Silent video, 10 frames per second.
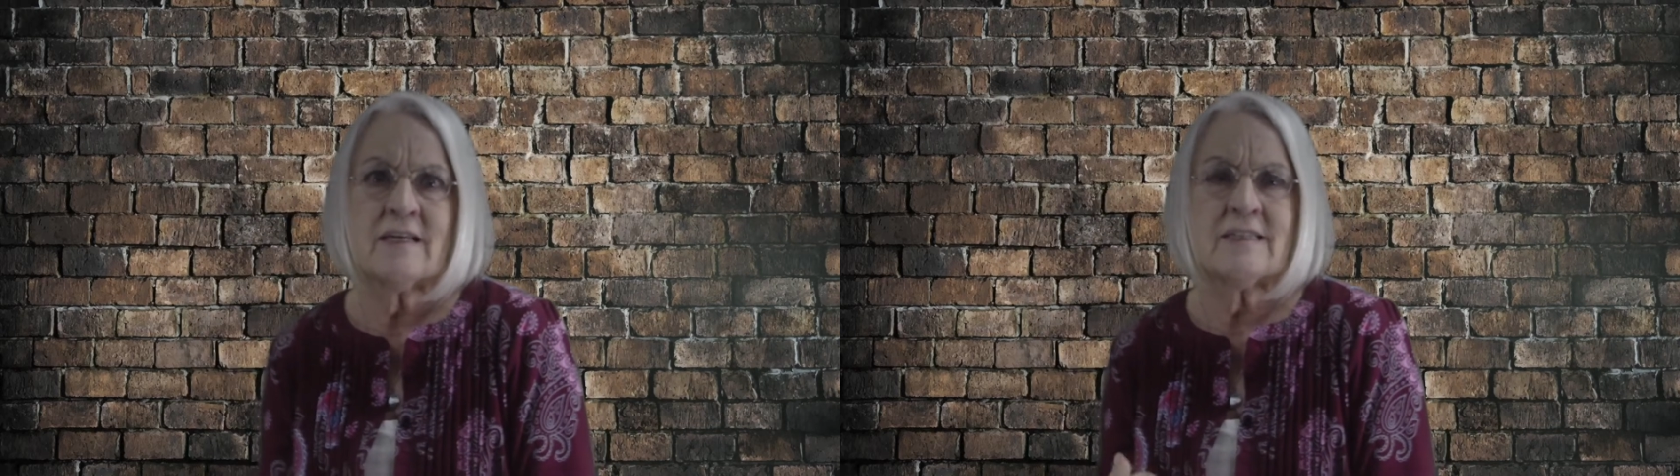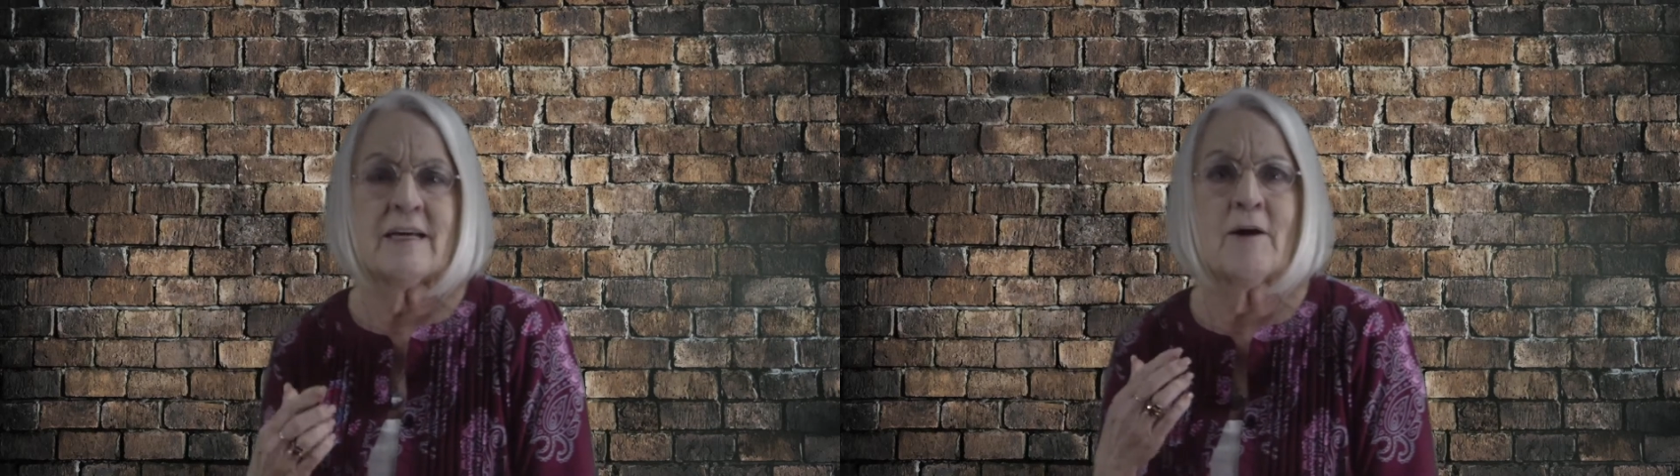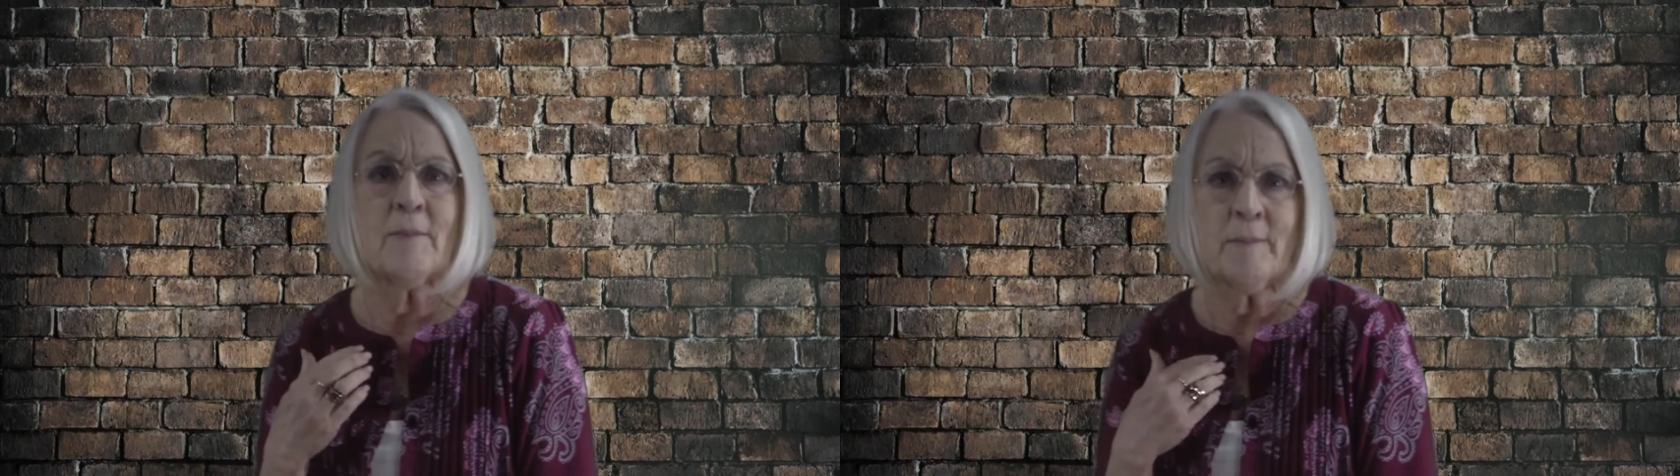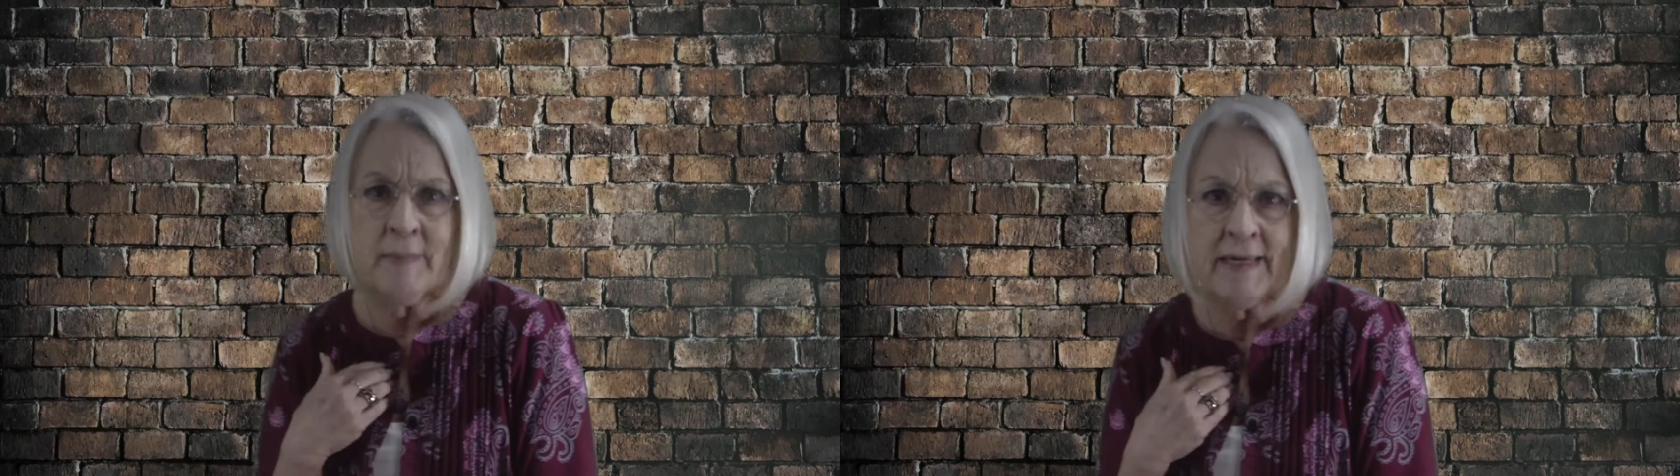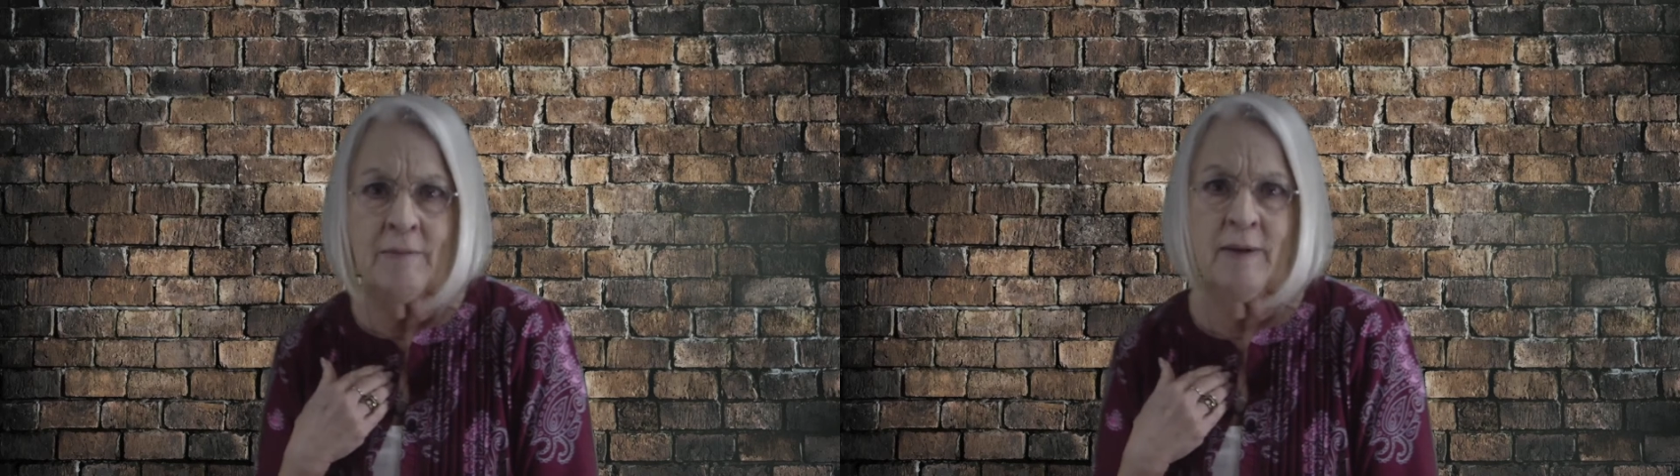to help
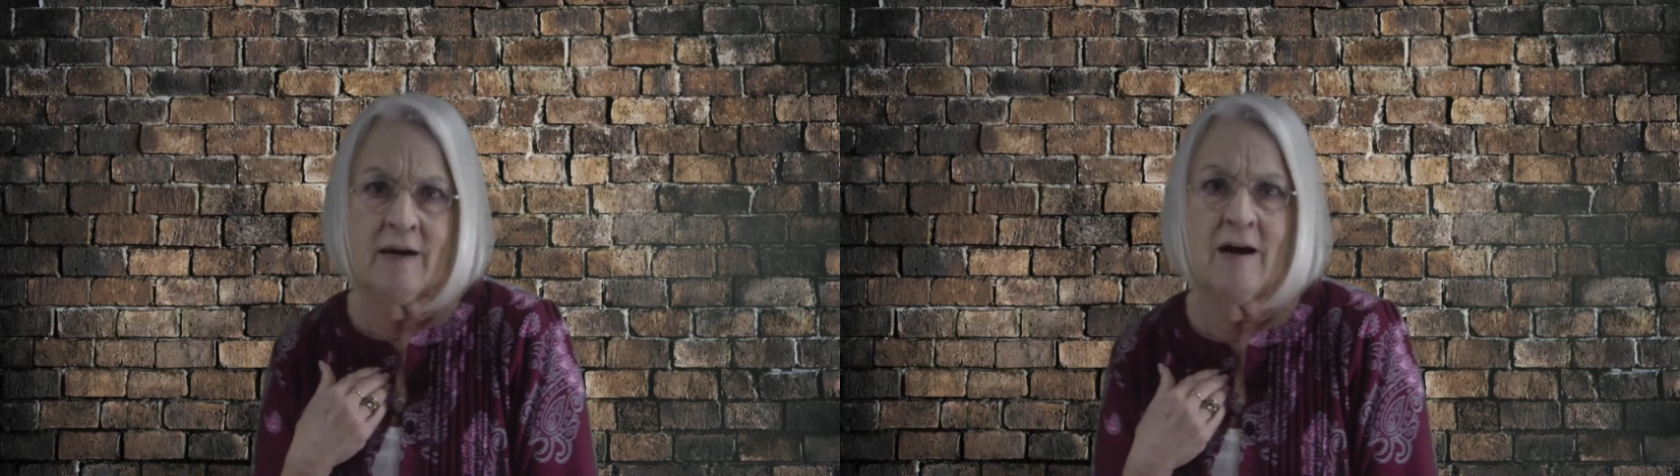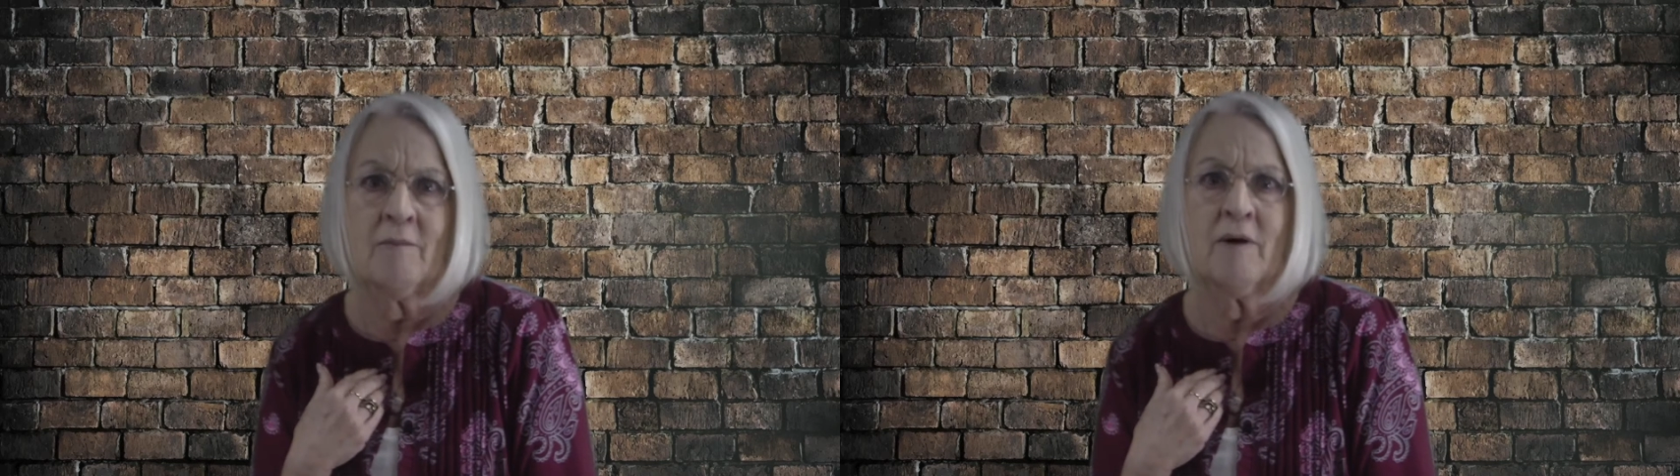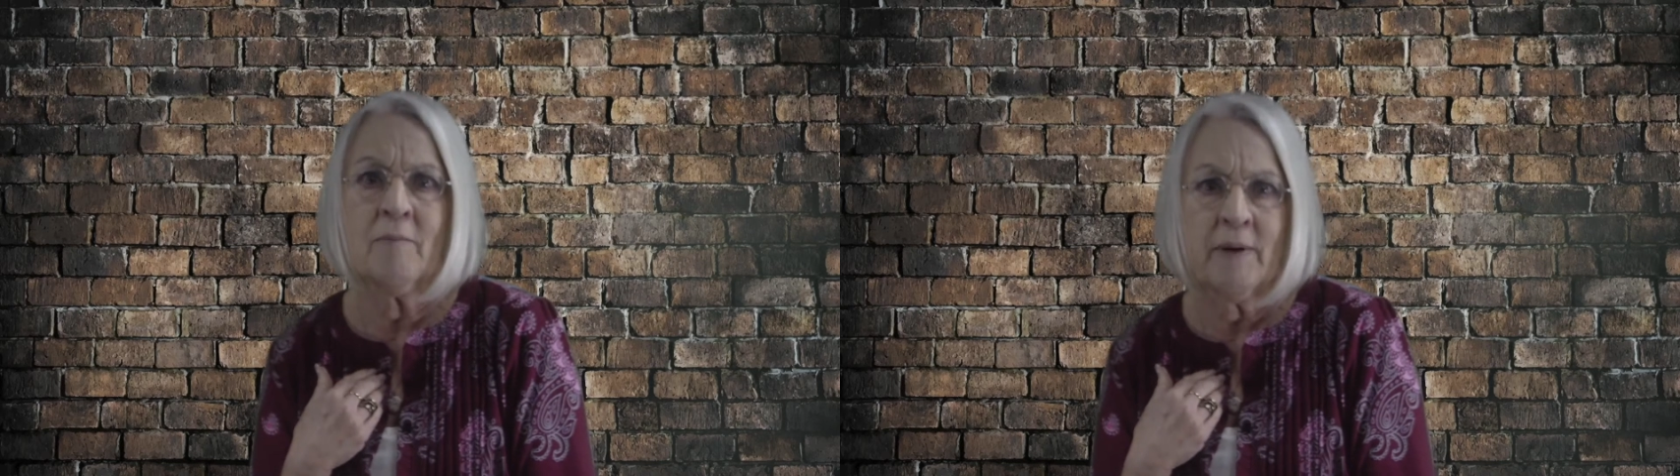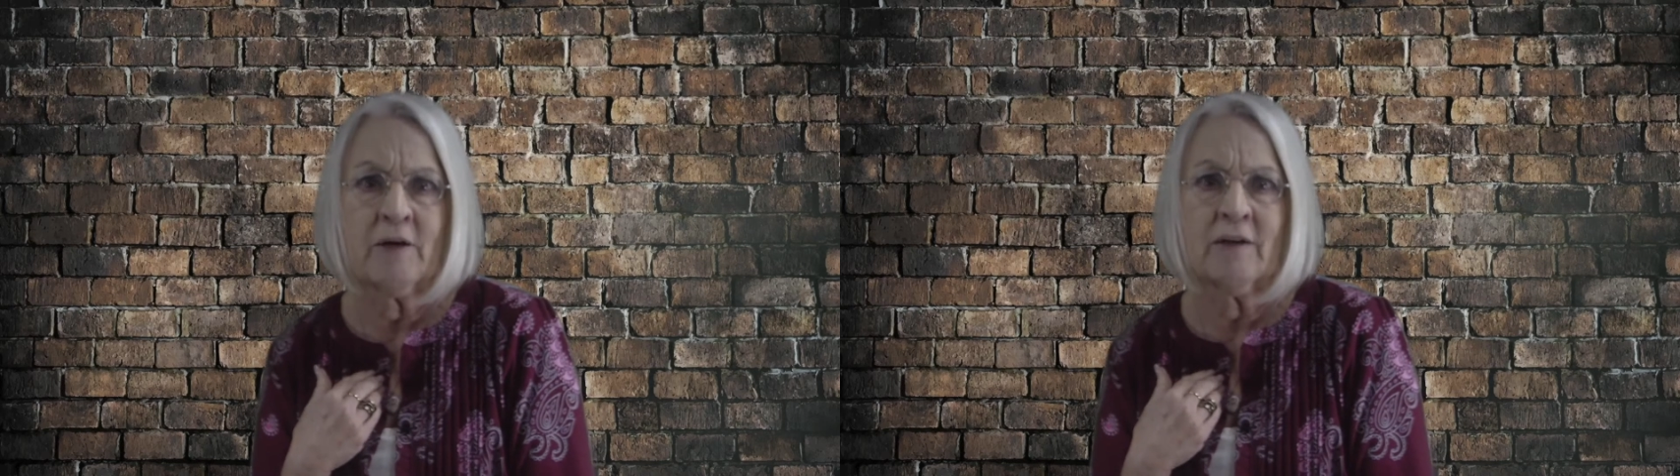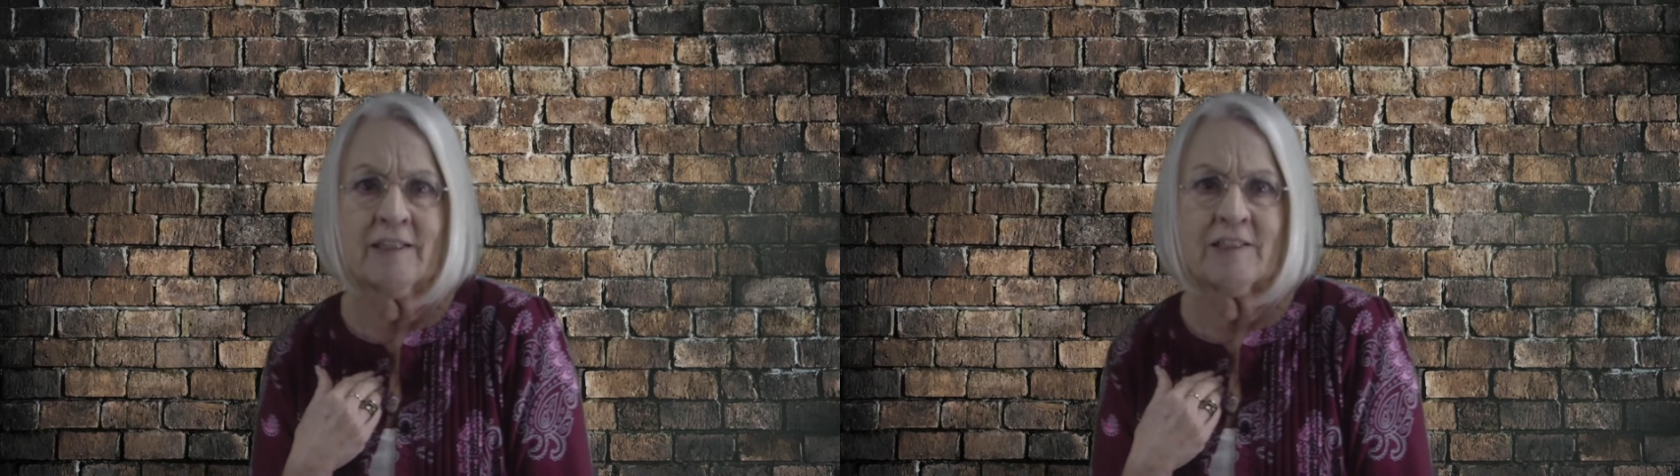me become a
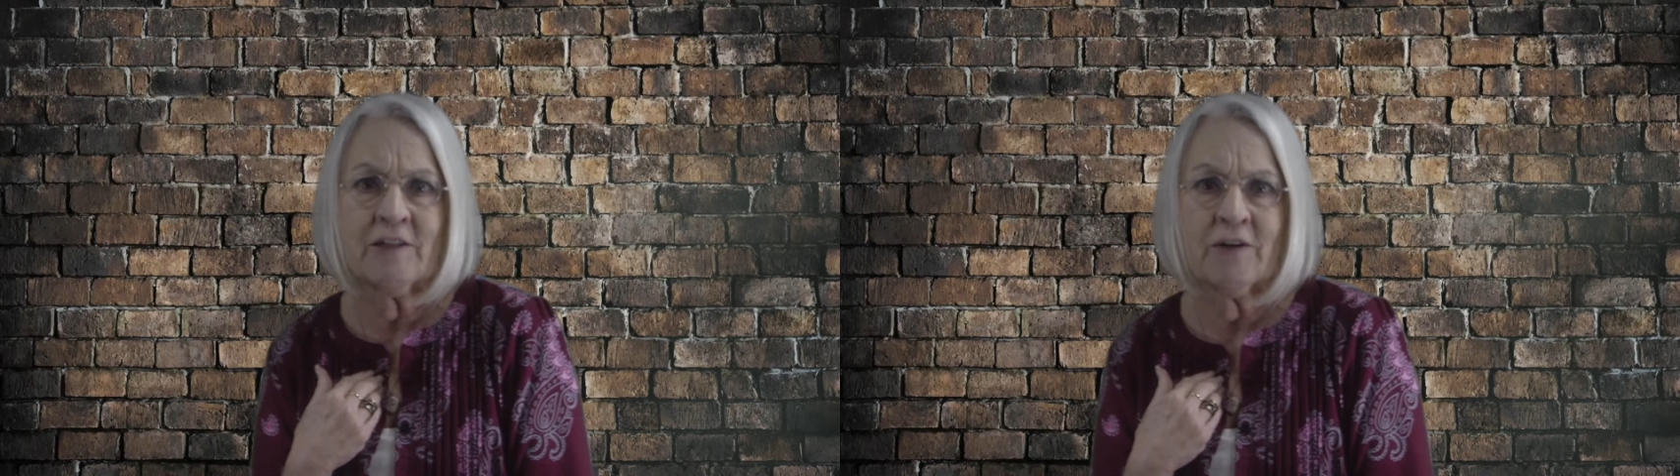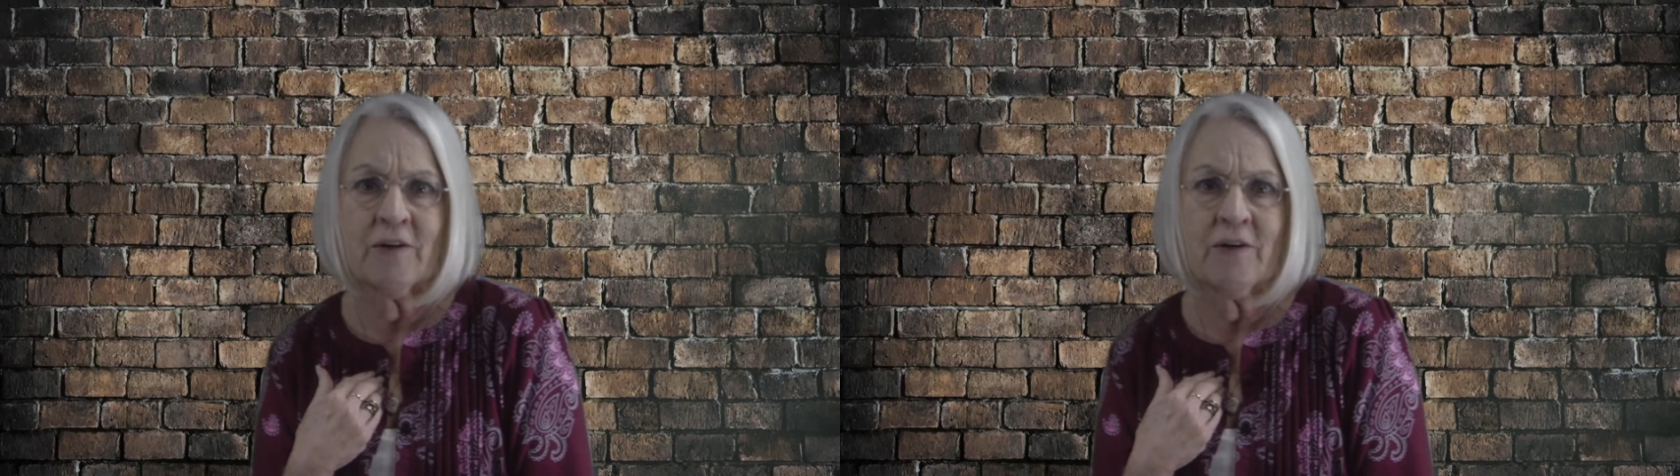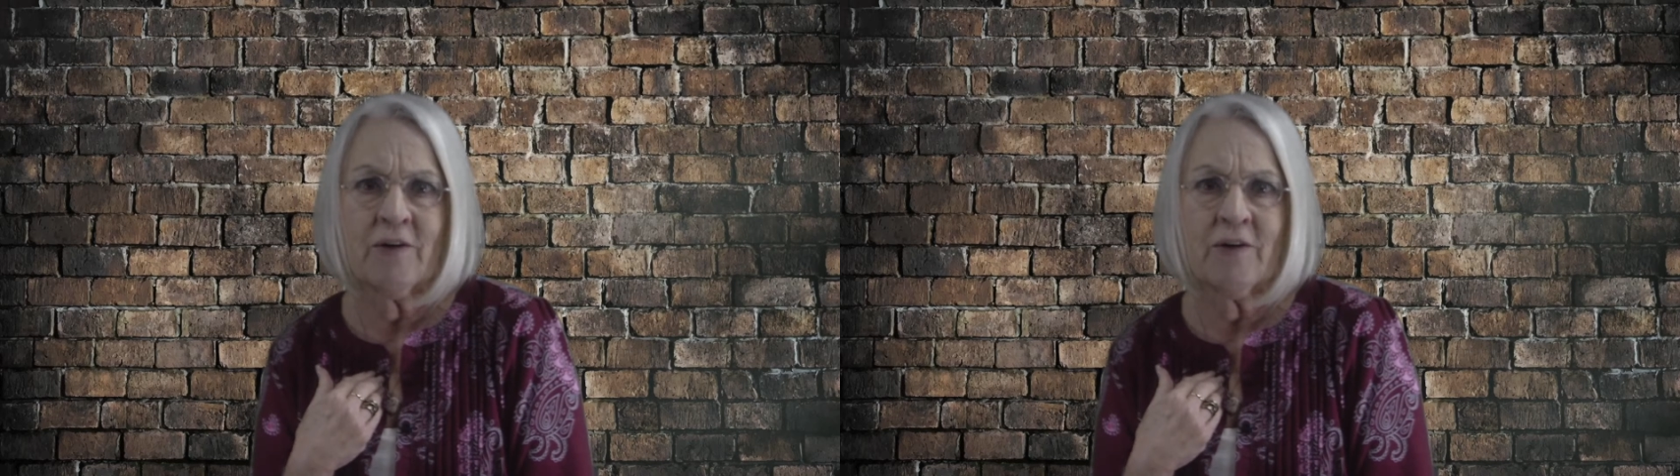better listener.